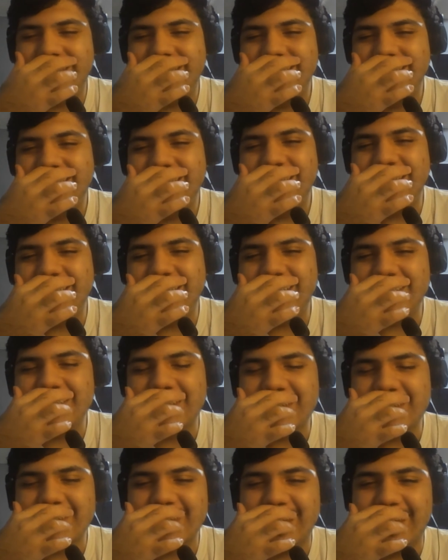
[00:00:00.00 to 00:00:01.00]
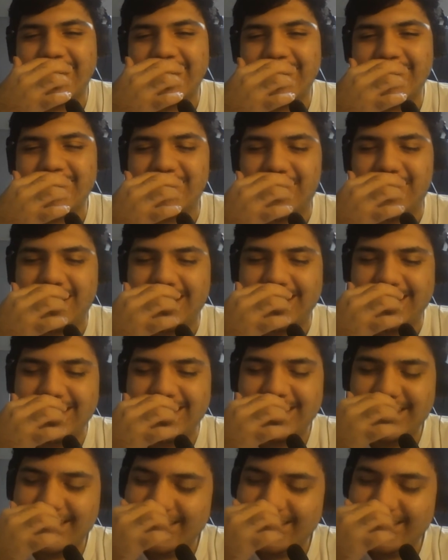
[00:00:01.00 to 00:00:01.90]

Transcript: and he says, hydrated,